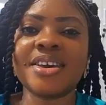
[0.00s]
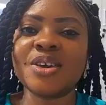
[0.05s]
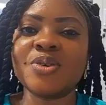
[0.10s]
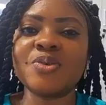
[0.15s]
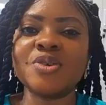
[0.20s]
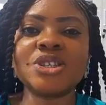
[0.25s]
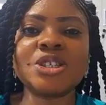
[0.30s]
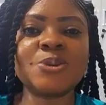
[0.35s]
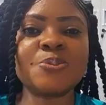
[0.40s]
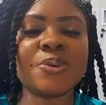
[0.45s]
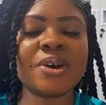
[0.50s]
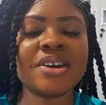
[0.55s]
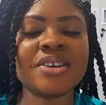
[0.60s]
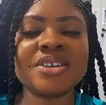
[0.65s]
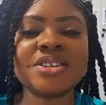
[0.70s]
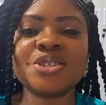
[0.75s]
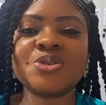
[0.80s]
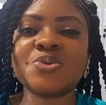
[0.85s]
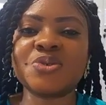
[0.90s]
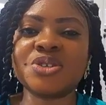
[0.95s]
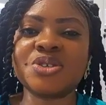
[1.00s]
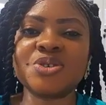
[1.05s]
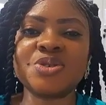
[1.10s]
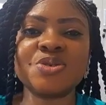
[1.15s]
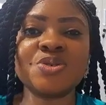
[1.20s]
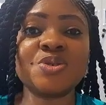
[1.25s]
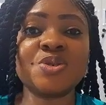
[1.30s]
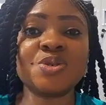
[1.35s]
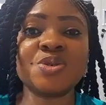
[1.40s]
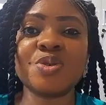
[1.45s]
he will spend it with
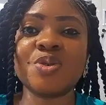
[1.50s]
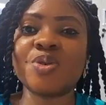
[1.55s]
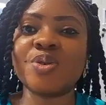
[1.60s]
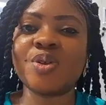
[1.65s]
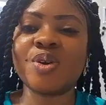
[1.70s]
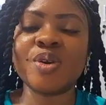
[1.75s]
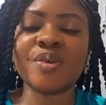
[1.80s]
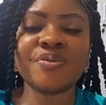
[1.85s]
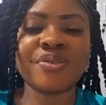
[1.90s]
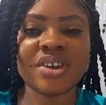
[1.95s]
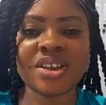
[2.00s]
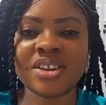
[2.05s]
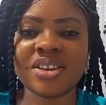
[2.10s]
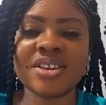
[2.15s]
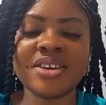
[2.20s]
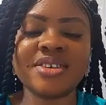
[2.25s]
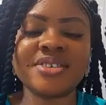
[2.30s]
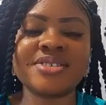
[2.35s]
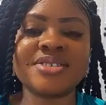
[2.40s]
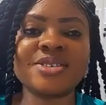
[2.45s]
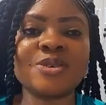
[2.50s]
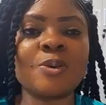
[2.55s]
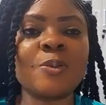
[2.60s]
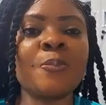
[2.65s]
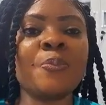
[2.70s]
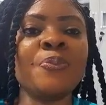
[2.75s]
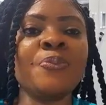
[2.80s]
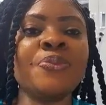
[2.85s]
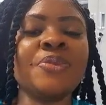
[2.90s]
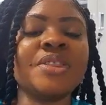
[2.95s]
you so lovingly.
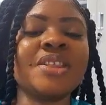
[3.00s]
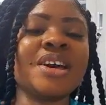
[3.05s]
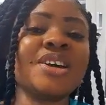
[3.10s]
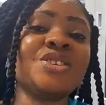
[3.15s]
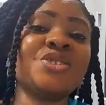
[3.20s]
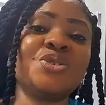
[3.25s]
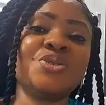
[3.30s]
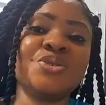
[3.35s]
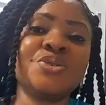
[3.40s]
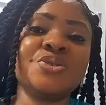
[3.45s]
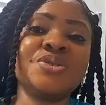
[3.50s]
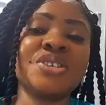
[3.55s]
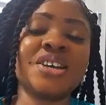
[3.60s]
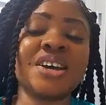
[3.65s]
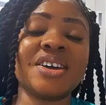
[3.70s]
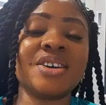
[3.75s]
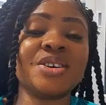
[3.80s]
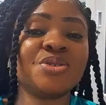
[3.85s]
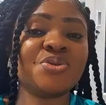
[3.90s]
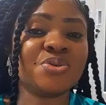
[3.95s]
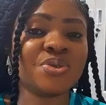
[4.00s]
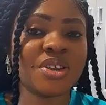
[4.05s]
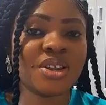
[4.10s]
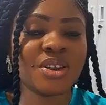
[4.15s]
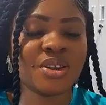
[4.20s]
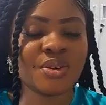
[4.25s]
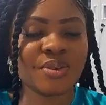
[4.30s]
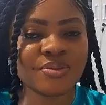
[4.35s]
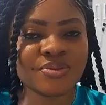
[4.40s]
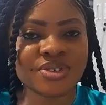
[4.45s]
So that shows that he
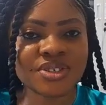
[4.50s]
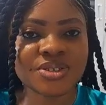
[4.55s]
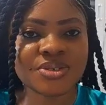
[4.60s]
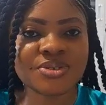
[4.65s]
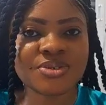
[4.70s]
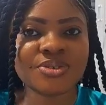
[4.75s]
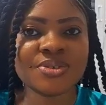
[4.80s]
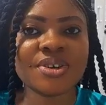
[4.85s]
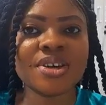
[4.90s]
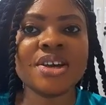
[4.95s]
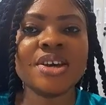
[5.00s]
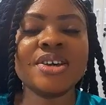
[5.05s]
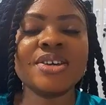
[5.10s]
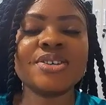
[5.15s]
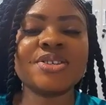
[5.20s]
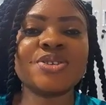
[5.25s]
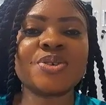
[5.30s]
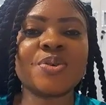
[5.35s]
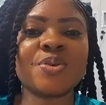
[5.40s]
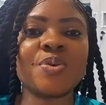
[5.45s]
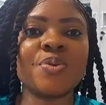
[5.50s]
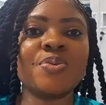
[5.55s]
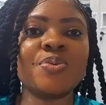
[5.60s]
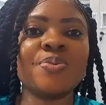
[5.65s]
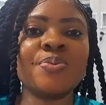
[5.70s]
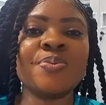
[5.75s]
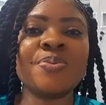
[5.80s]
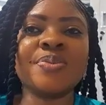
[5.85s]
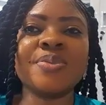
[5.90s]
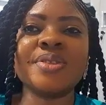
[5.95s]
truly loves you. So
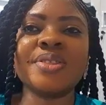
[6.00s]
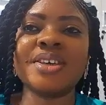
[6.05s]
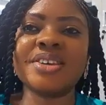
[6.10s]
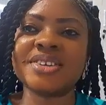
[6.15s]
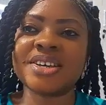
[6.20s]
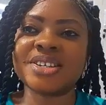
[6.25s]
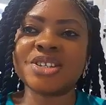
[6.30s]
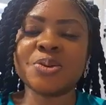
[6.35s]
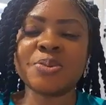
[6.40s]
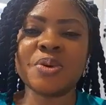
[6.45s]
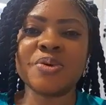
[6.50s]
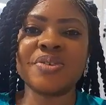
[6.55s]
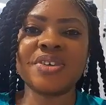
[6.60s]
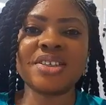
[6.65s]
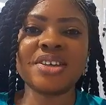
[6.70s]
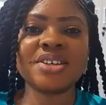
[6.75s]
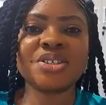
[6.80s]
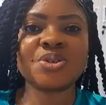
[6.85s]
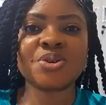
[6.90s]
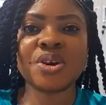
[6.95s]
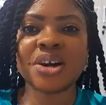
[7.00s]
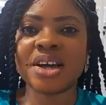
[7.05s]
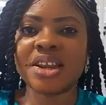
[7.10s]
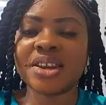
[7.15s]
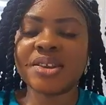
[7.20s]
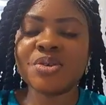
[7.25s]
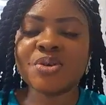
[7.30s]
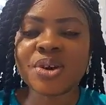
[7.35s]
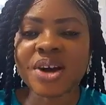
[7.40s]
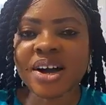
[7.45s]
these are some of the things you
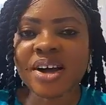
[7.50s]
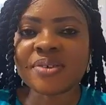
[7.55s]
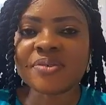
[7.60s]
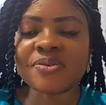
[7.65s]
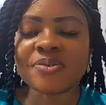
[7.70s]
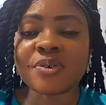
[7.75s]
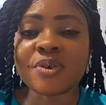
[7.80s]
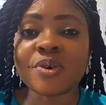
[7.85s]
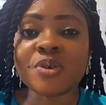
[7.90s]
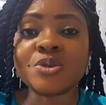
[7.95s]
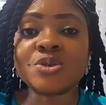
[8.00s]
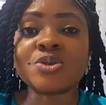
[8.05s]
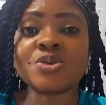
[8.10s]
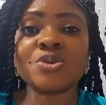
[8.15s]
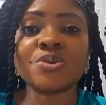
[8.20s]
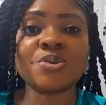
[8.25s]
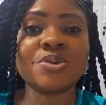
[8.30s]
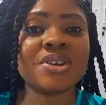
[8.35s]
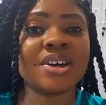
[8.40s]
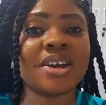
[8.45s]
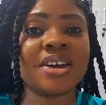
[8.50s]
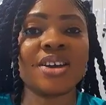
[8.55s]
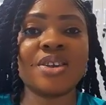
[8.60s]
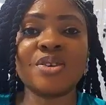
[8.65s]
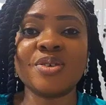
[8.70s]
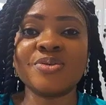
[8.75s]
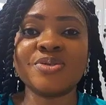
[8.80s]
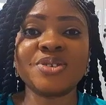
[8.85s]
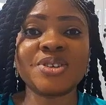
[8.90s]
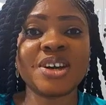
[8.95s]
can look out for to know that he
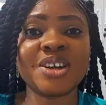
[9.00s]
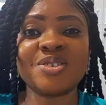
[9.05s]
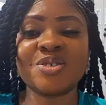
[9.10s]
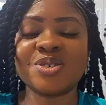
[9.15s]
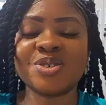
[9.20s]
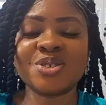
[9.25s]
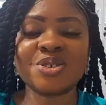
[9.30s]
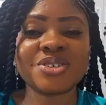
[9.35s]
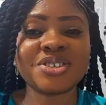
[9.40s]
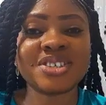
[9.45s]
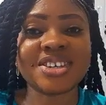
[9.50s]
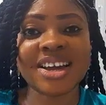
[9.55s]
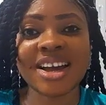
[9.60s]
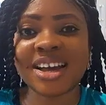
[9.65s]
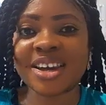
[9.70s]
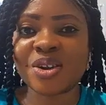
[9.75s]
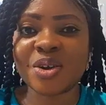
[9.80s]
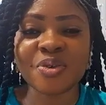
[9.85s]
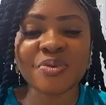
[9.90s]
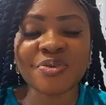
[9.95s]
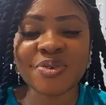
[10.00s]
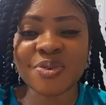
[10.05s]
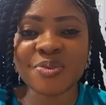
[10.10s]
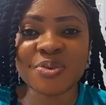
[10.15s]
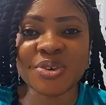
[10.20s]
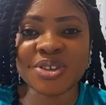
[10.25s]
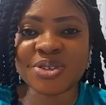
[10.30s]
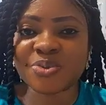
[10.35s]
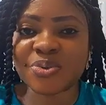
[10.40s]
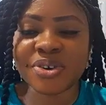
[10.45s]
loves you, and not just the "I love you"
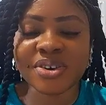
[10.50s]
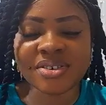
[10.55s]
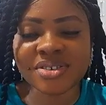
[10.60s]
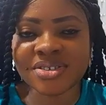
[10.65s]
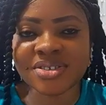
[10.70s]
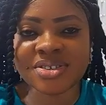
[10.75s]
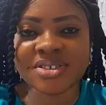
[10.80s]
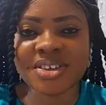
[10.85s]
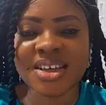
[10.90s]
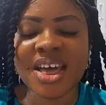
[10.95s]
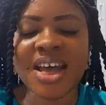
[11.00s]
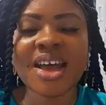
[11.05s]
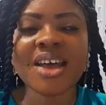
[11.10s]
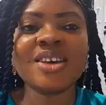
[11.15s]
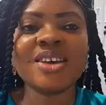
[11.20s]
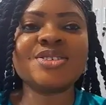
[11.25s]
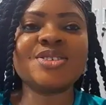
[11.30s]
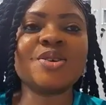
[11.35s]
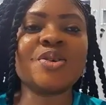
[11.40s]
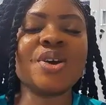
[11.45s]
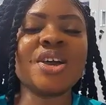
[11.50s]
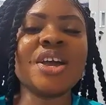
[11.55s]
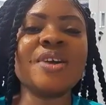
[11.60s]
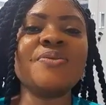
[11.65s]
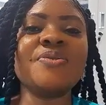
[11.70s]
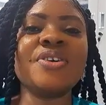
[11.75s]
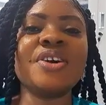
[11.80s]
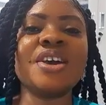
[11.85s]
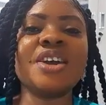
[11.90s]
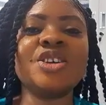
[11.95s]
with words. So
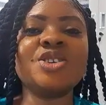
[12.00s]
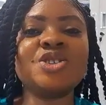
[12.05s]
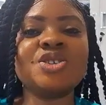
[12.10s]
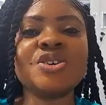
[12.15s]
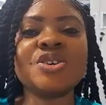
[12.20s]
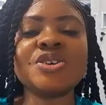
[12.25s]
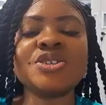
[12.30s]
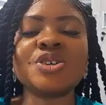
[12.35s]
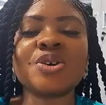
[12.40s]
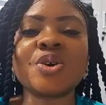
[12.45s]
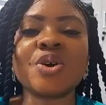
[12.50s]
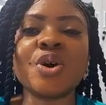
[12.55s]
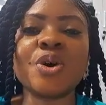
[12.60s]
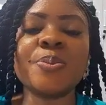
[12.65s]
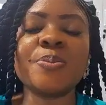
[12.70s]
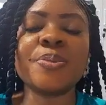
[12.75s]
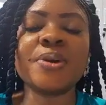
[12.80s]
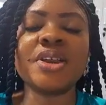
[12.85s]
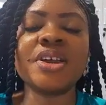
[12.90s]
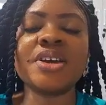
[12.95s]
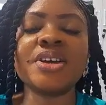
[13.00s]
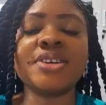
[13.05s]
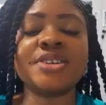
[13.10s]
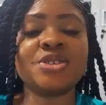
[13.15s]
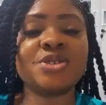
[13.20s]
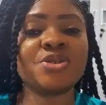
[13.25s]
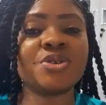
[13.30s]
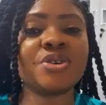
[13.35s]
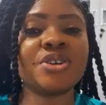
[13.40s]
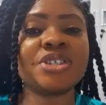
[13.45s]
if he enjoys the company,
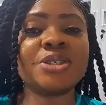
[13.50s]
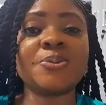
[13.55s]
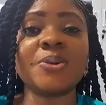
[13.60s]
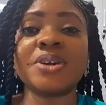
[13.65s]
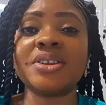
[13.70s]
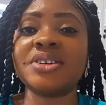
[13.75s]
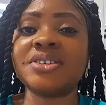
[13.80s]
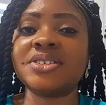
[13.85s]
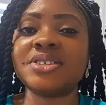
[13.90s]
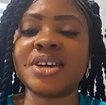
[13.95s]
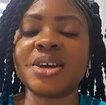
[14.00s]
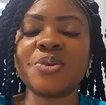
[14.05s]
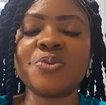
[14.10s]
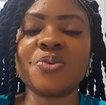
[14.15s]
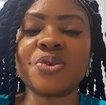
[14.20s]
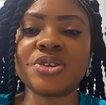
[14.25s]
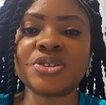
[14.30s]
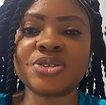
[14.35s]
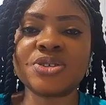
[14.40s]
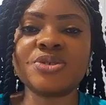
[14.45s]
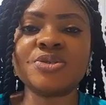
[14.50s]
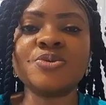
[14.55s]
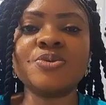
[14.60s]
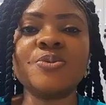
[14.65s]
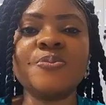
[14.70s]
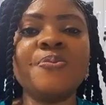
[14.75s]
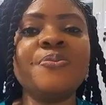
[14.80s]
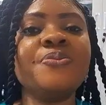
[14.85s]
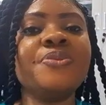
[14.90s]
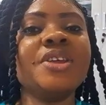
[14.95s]
enjoys spending time with
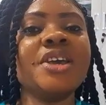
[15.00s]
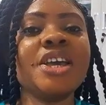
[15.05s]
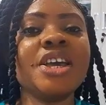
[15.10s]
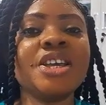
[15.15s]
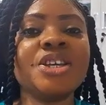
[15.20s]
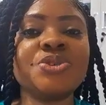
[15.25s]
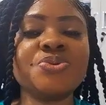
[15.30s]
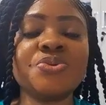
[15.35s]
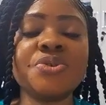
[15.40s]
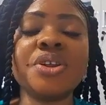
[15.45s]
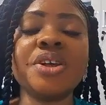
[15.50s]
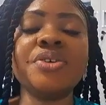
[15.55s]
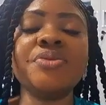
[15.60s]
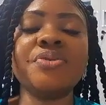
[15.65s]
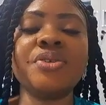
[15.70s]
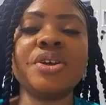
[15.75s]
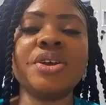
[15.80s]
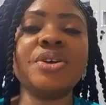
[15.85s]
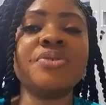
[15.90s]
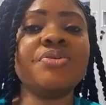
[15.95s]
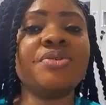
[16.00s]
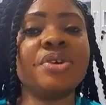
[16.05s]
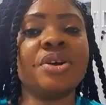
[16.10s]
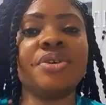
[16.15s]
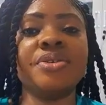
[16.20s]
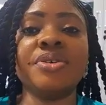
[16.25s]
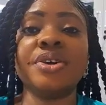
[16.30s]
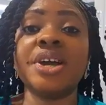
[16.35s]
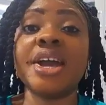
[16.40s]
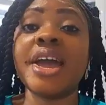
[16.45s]
you, it's really, really,
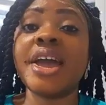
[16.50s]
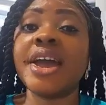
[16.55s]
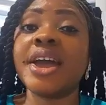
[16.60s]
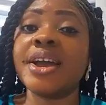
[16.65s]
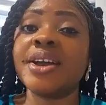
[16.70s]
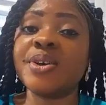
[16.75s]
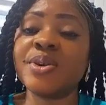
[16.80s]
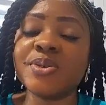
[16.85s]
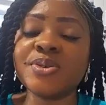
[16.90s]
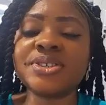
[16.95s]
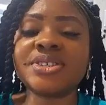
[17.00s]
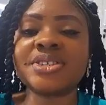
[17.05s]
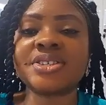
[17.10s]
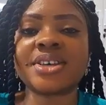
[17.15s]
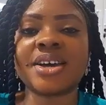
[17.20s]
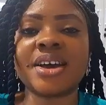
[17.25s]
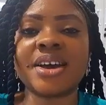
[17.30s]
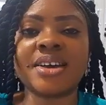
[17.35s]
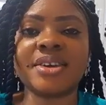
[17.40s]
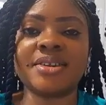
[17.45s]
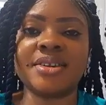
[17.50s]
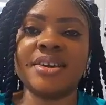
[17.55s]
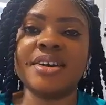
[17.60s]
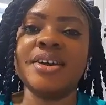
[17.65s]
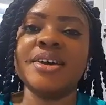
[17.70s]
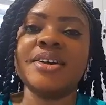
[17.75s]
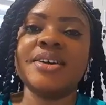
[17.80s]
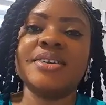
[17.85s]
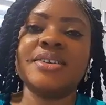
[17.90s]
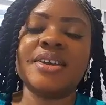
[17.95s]
really a good sign
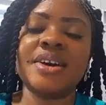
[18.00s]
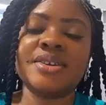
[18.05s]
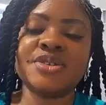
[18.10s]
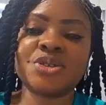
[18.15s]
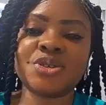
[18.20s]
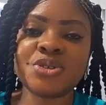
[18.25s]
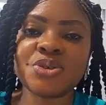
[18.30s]
that